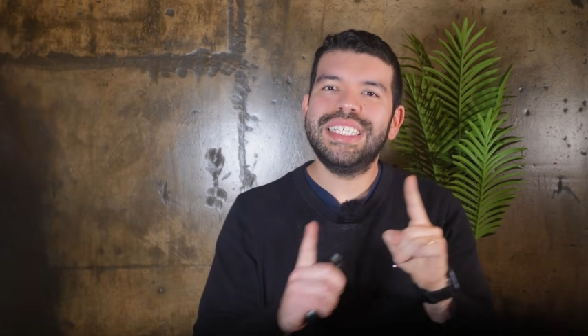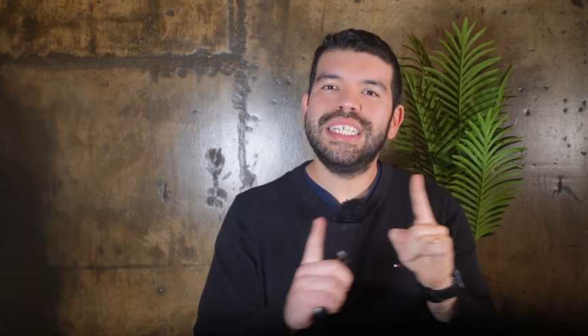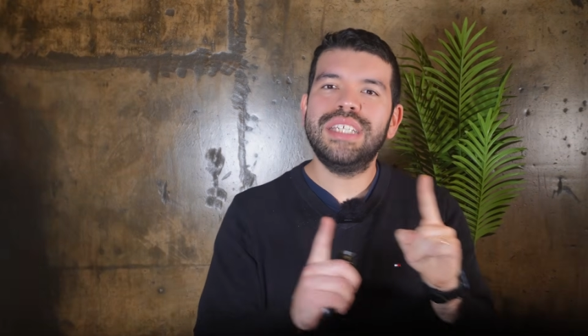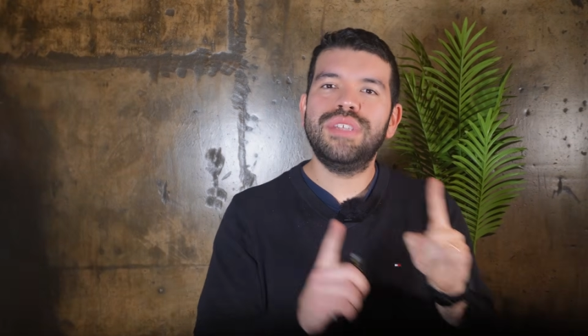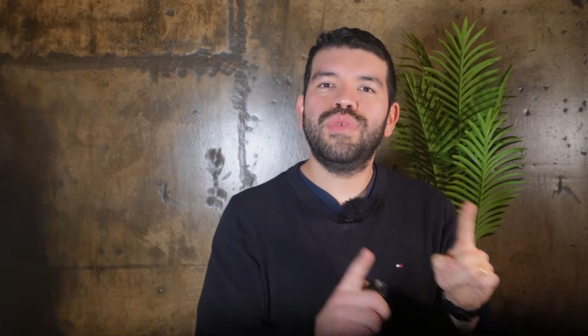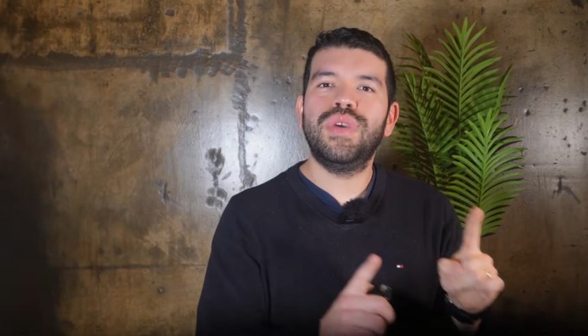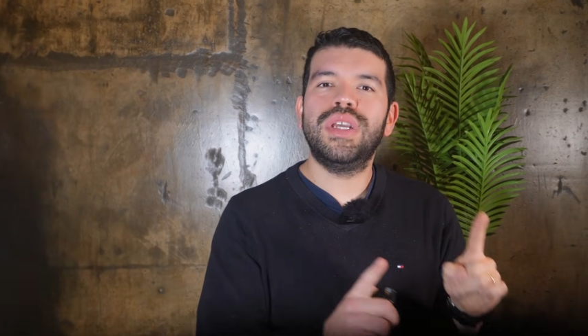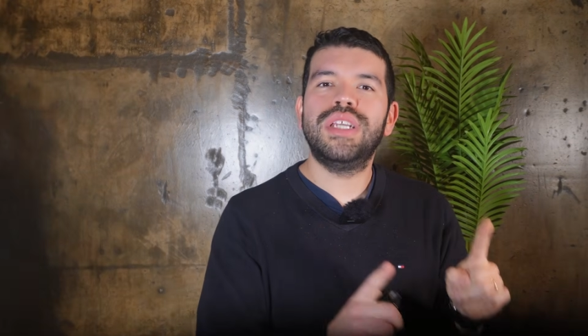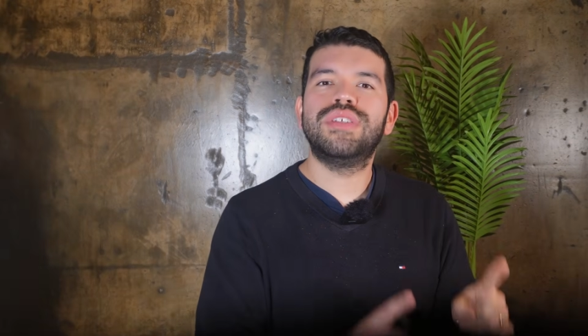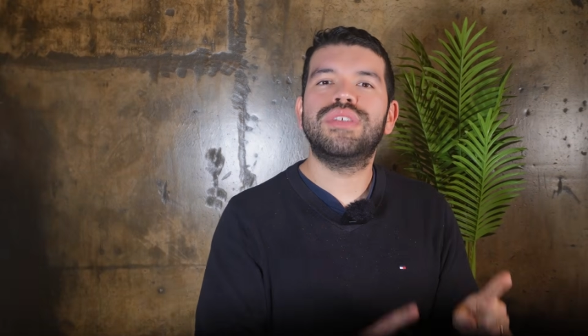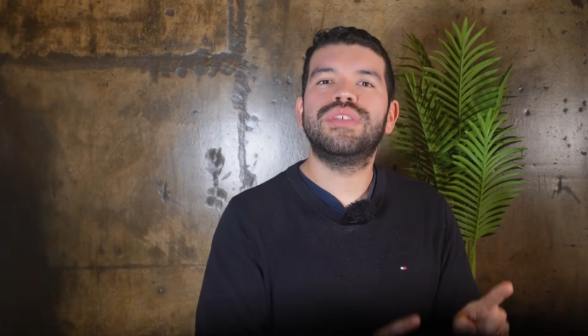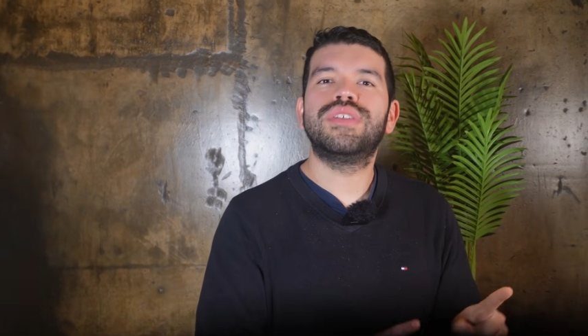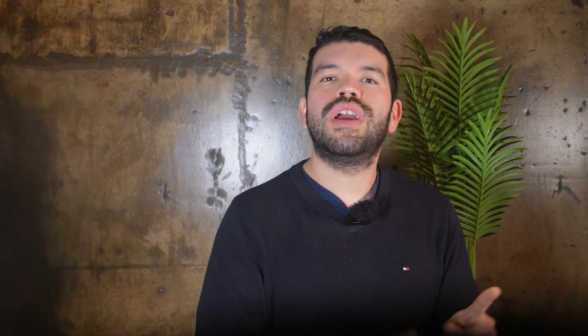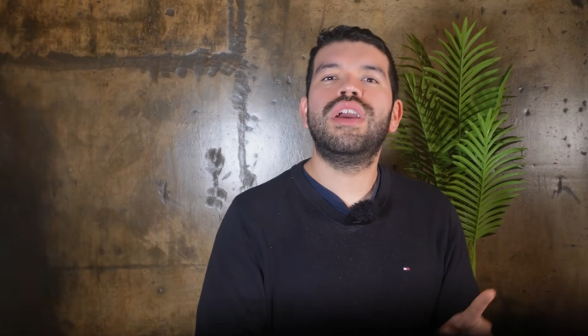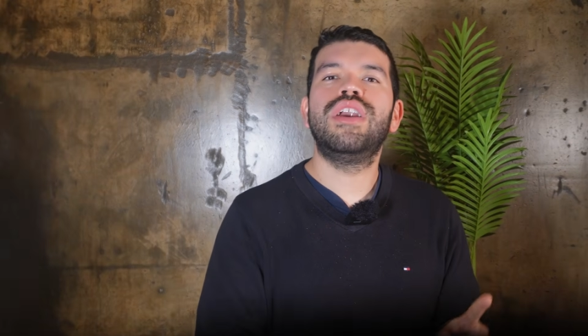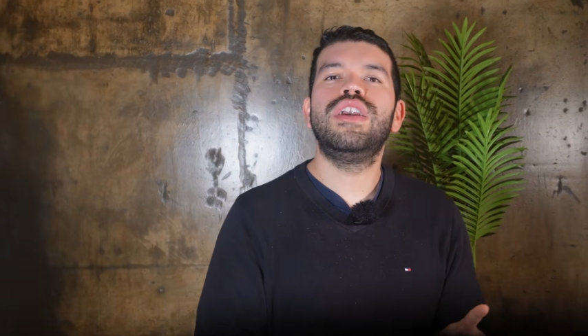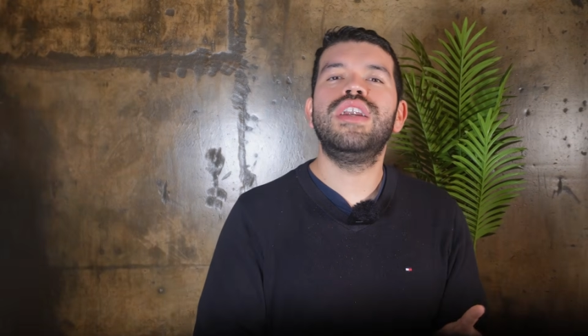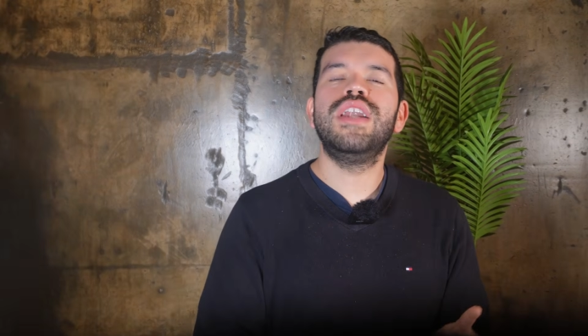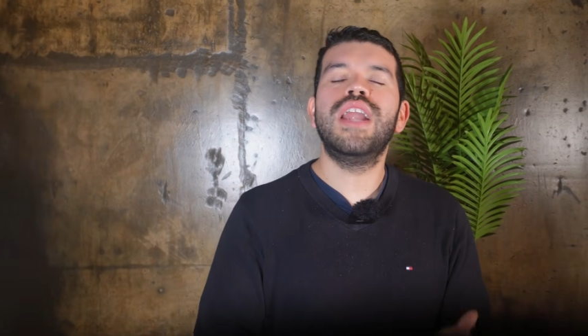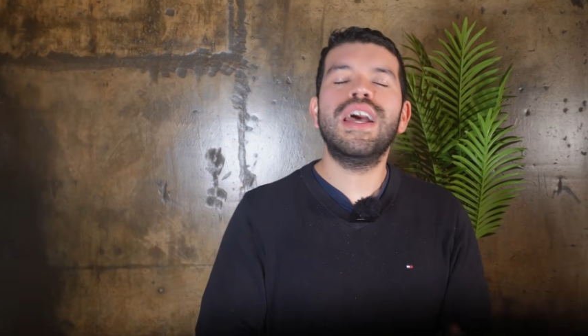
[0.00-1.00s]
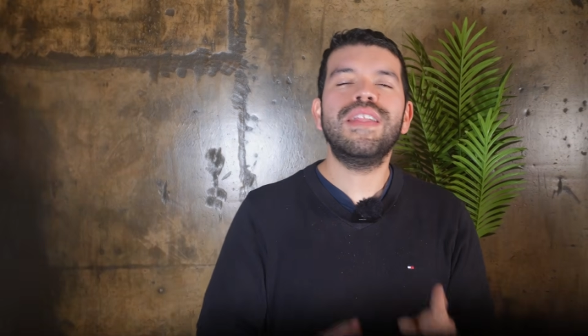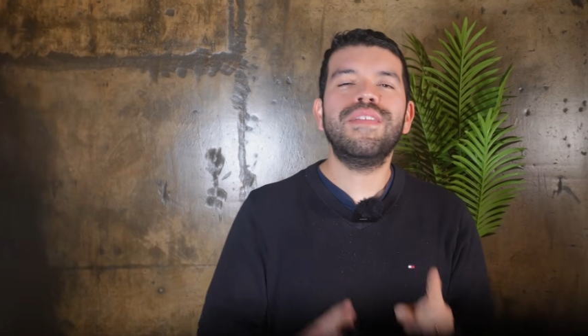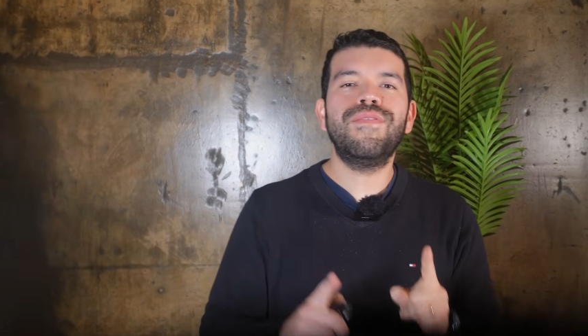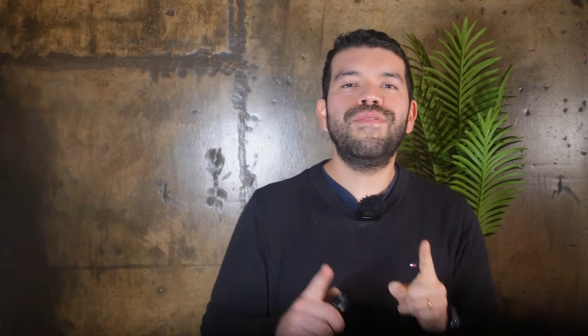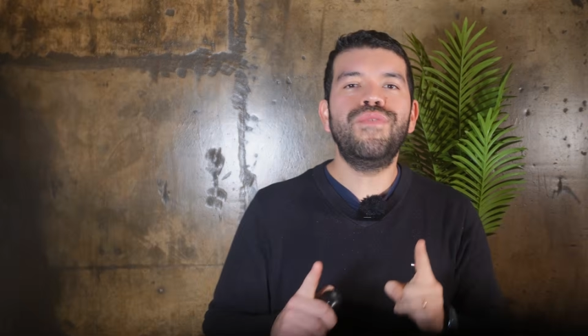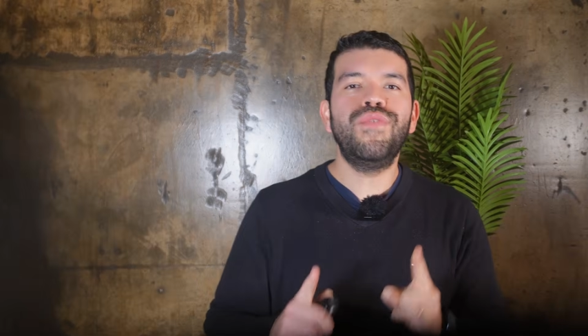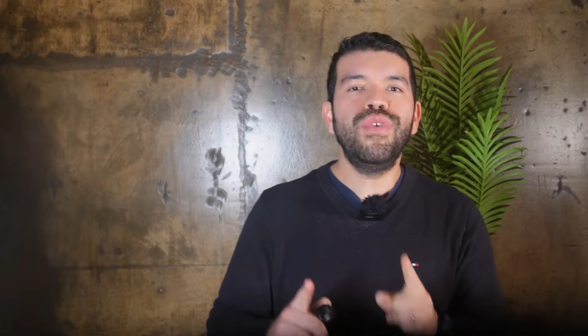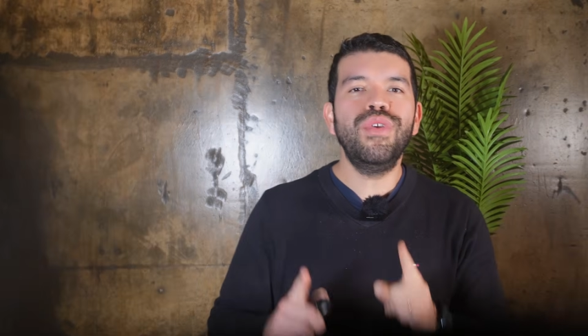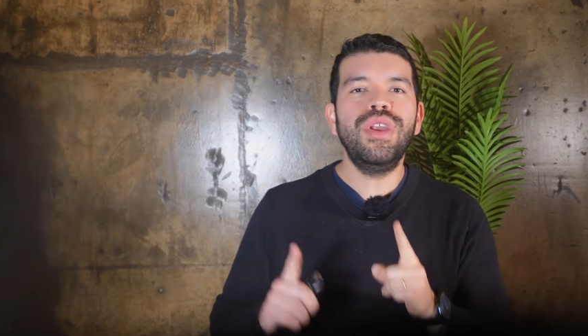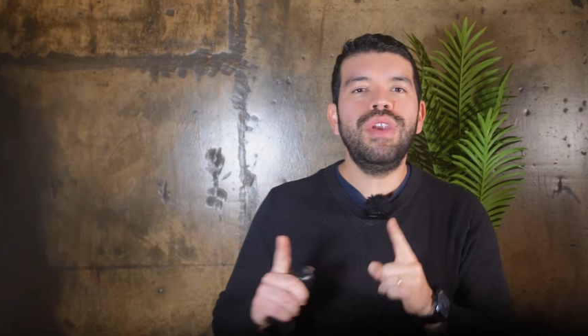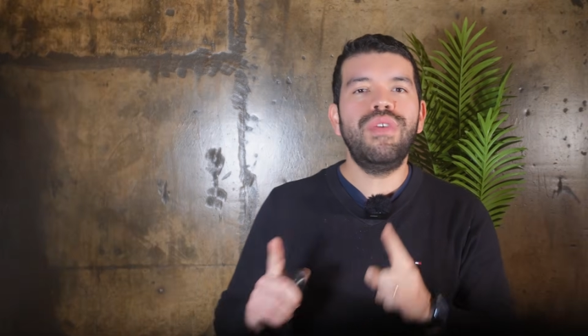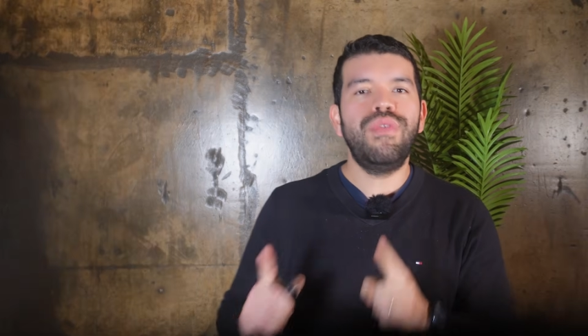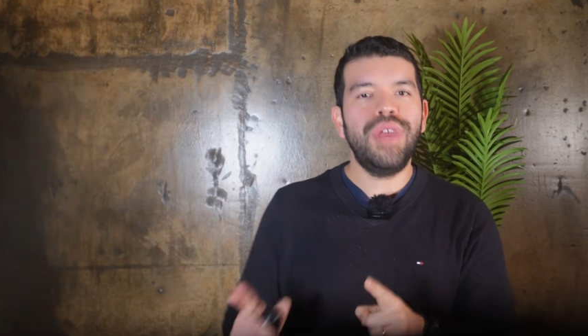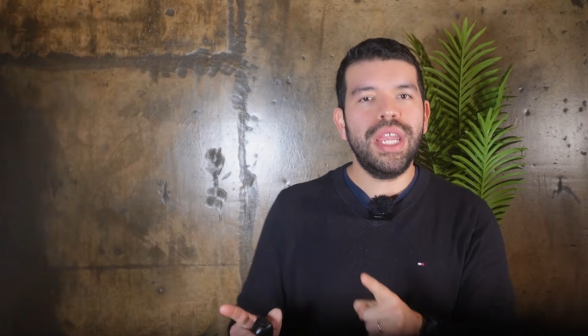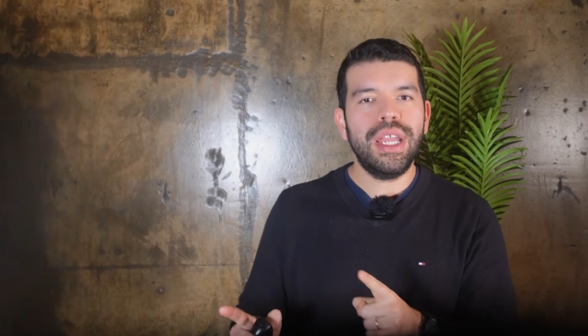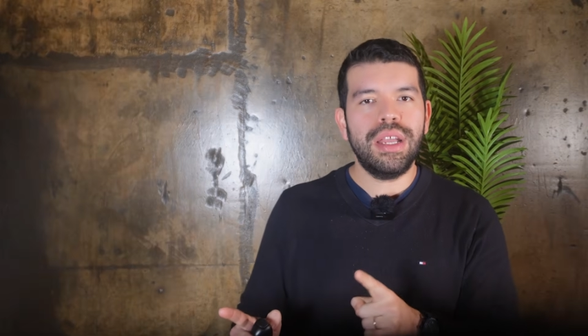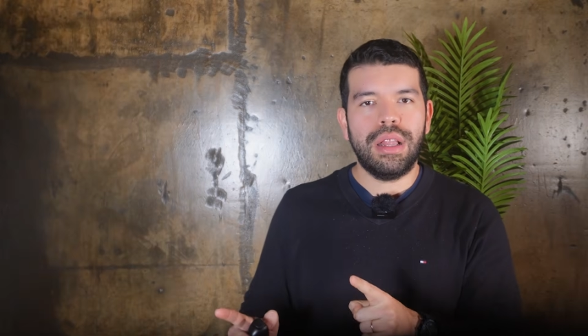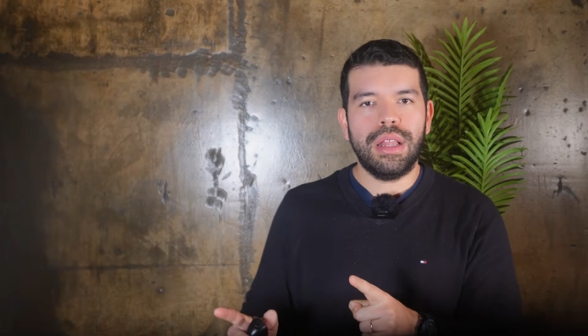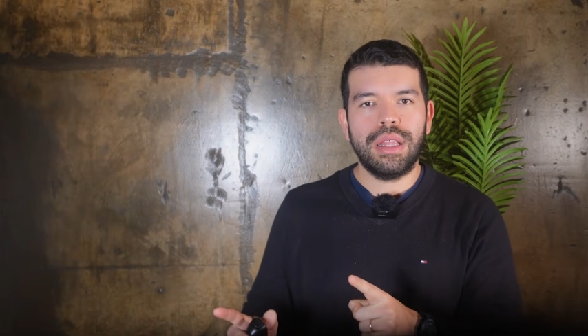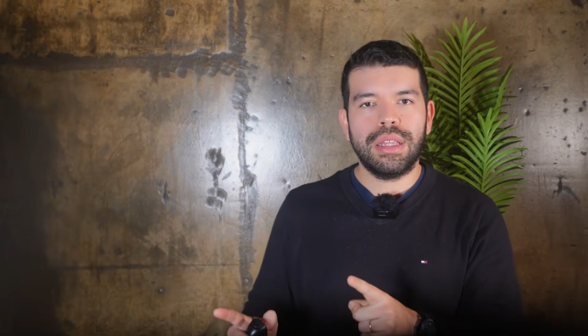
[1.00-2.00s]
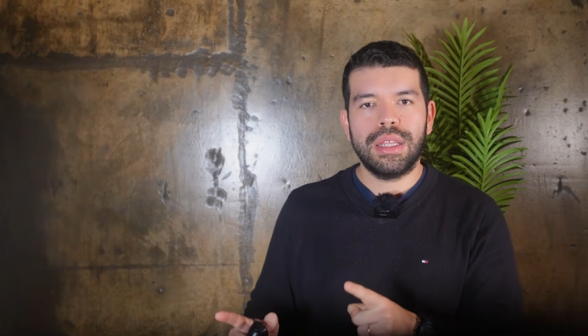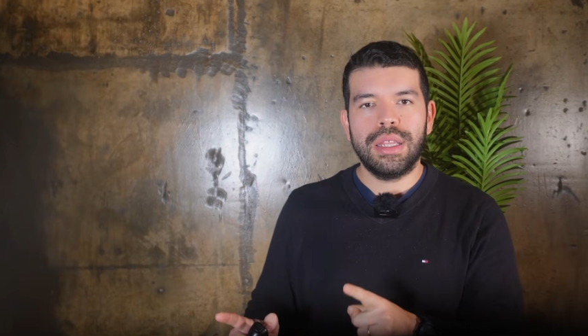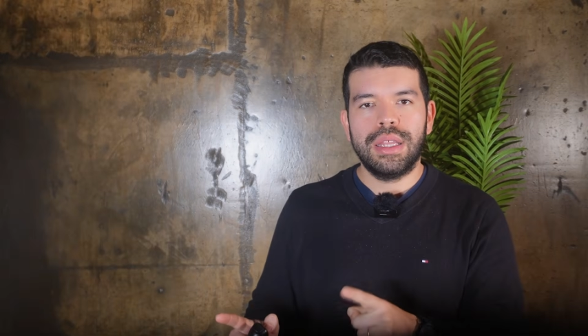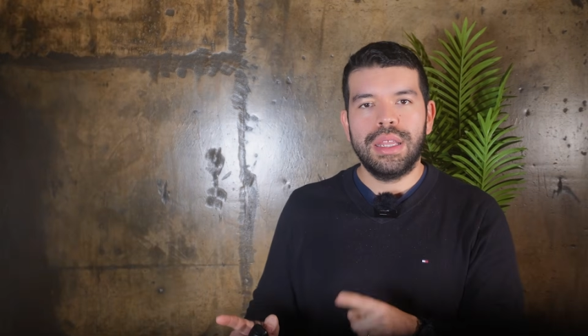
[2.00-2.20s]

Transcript: situations are not fully real.